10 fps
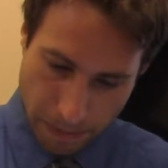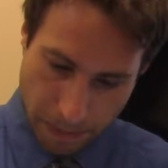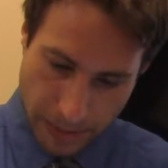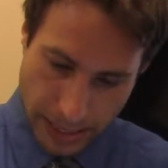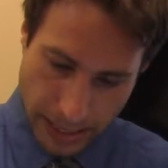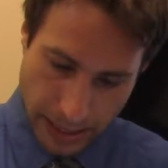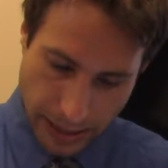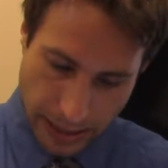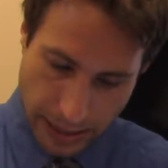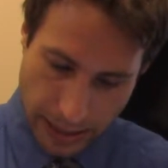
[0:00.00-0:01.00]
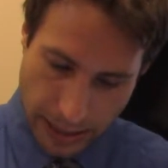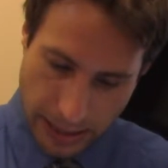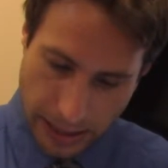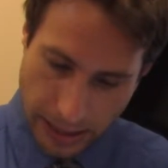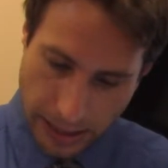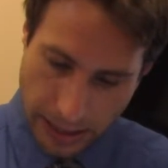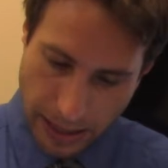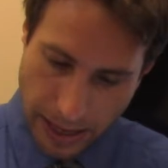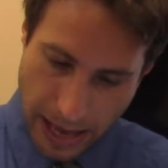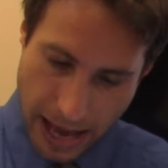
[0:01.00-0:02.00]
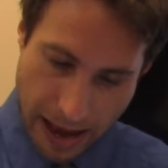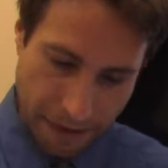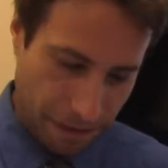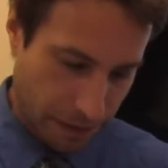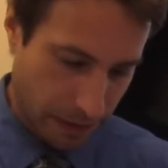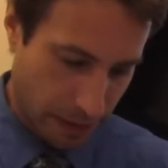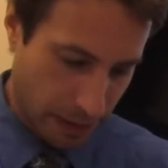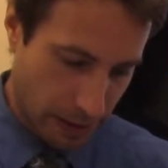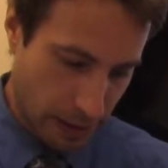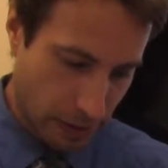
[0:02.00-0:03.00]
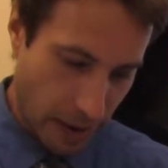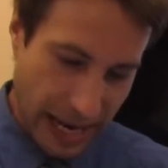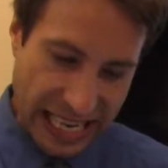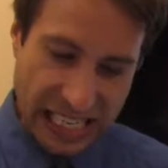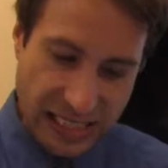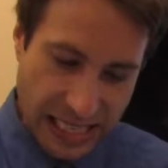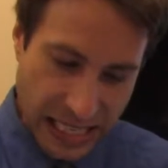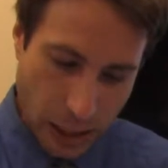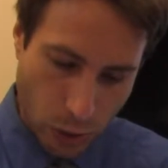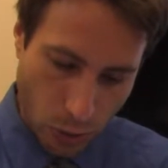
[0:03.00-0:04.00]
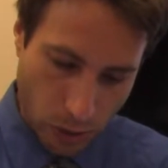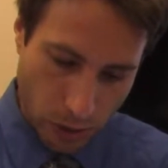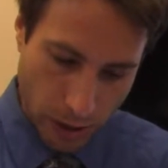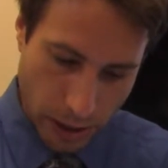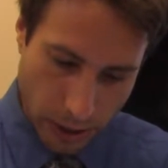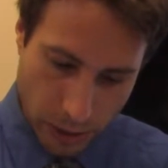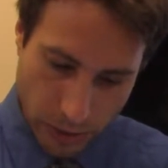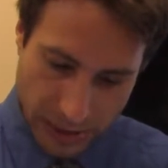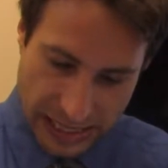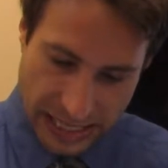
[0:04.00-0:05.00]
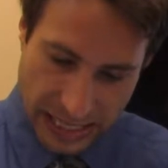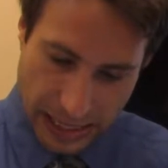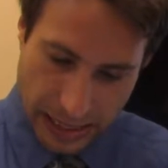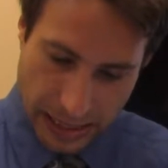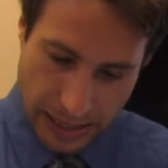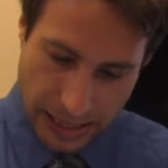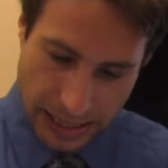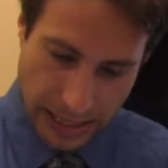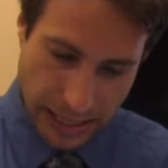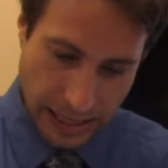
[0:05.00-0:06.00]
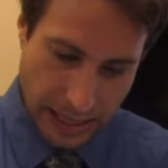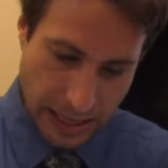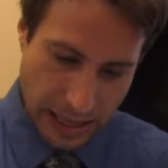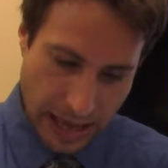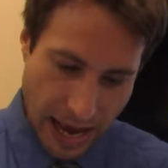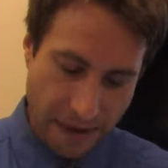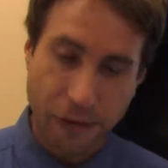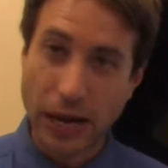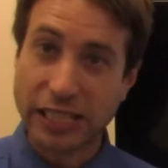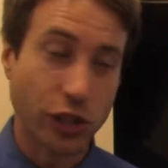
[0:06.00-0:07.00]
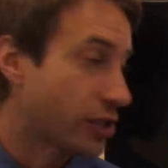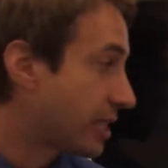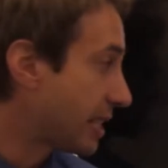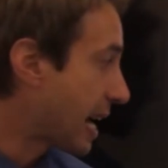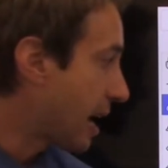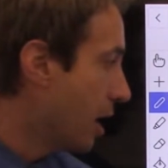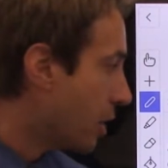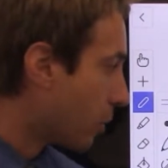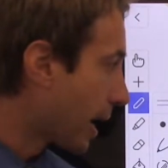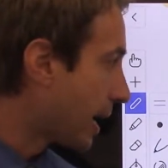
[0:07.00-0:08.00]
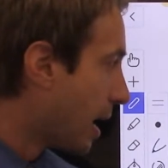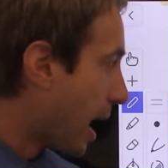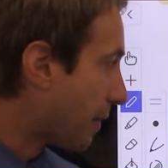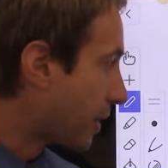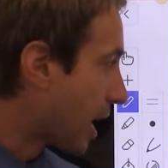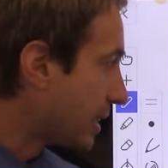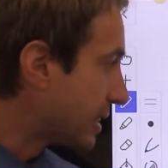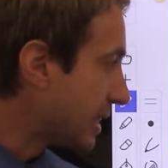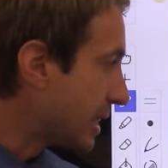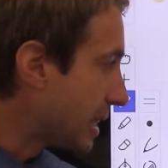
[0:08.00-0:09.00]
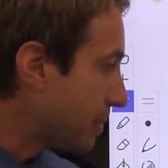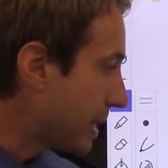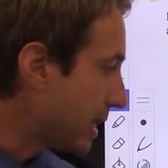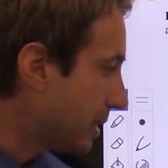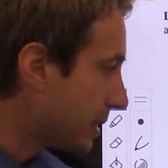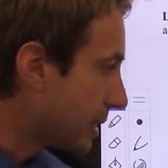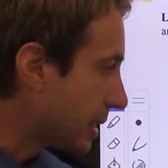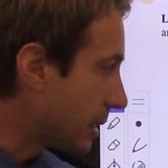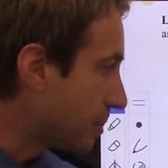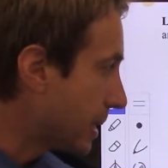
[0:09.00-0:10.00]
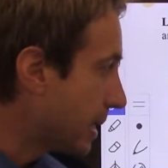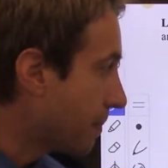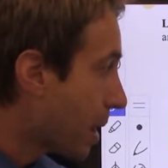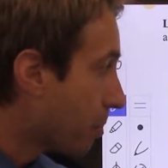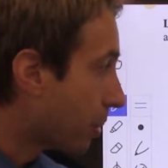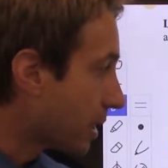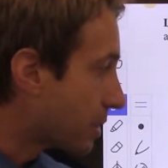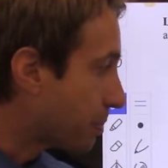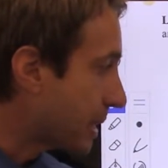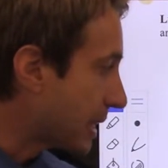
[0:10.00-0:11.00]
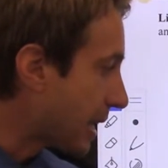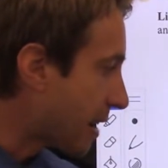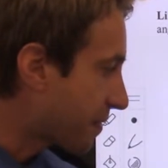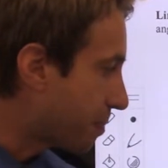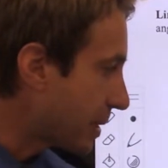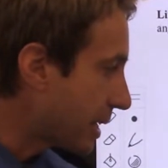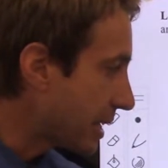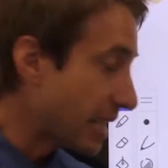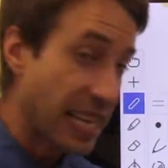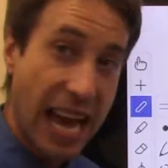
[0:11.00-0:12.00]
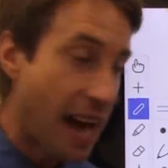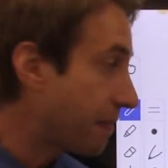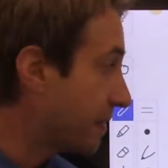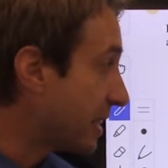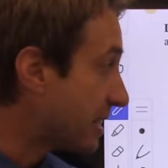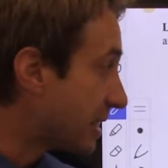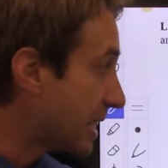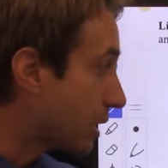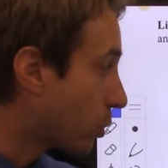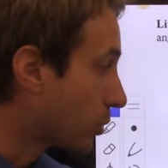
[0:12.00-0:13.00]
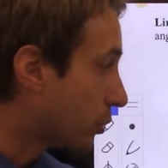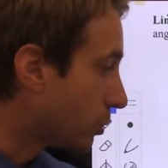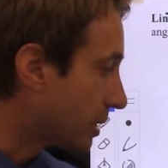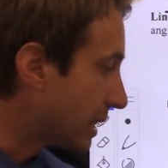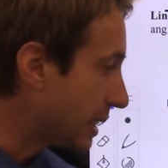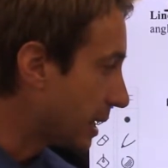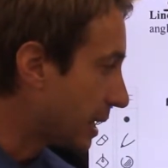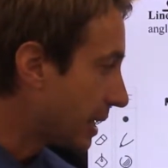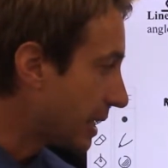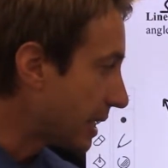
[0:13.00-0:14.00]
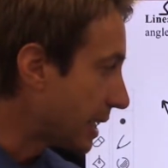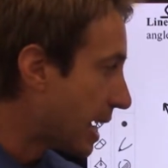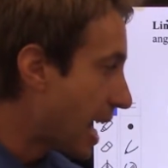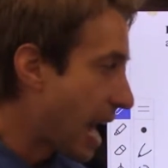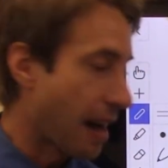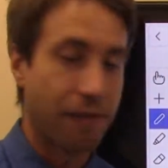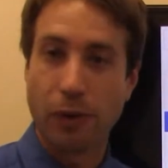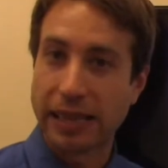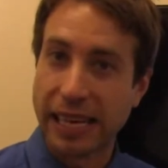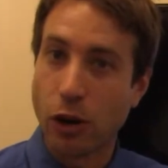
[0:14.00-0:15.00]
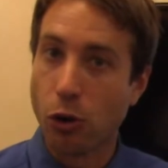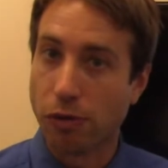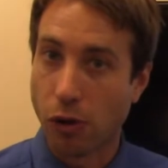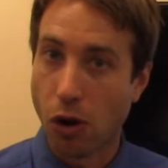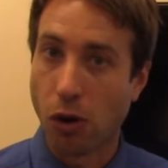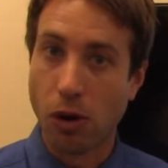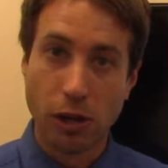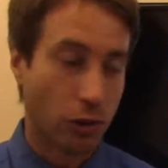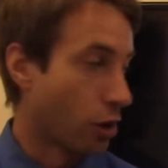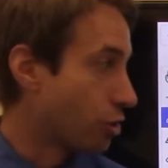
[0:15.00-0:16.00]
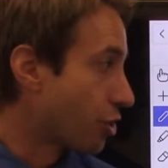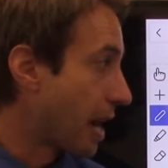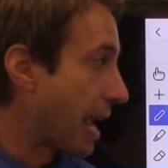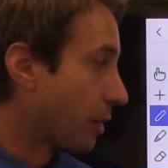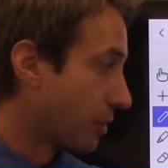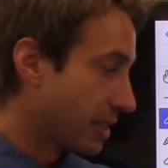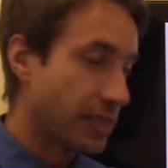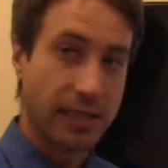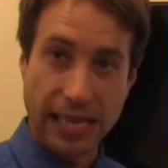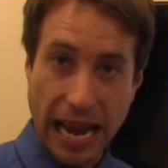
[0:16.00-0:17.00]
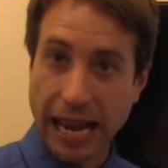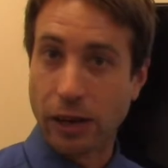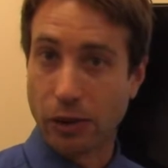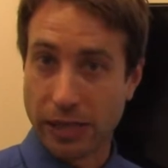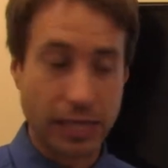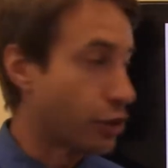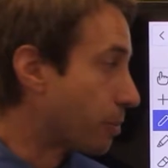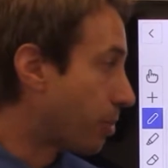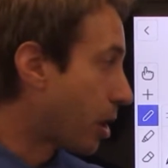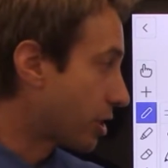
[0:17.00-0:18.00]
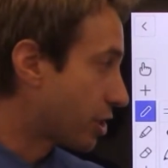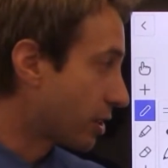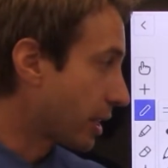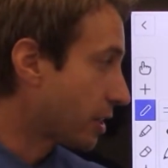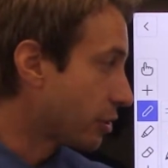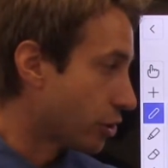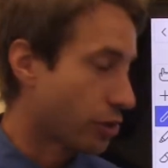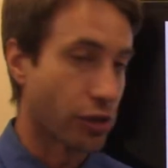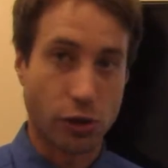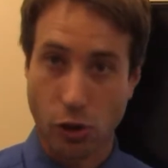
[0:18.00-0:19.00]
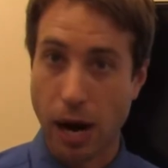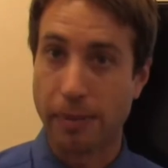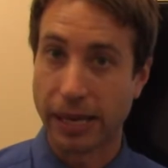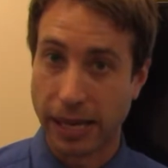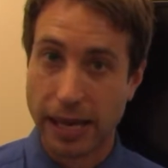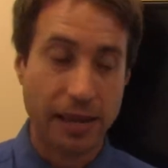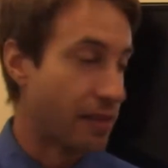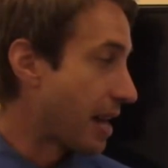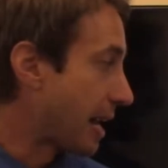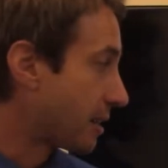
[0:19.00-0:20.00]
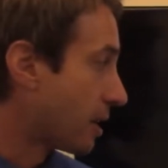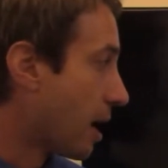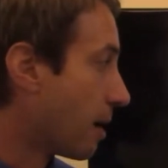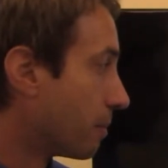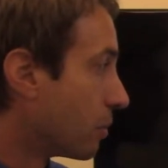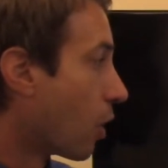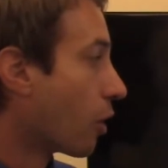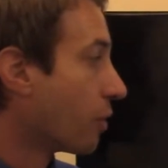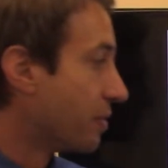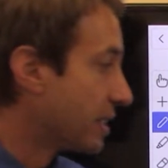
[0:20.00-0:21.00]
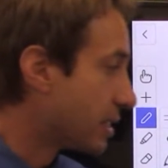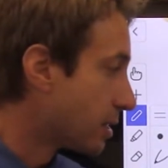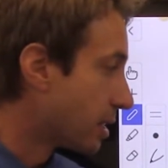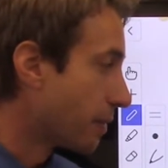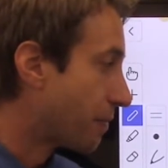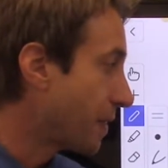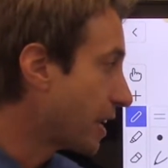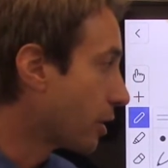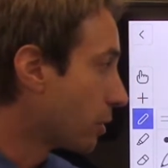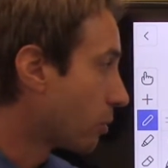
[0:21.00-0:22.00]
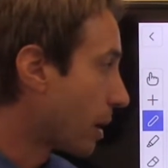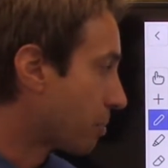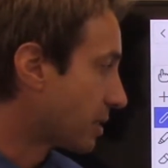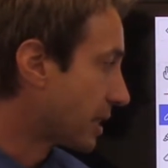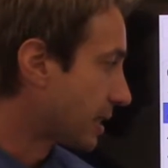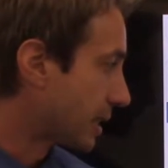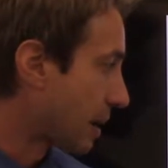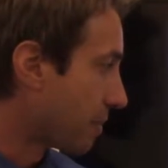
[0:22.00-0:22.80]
BEF, right, is equal to DEF, right? Do you see that, right? I've got DEB plus BEF is equal to DEF, right? That overall larger angle. This is the angle addition postulate, just describing that, or this is the figure representing that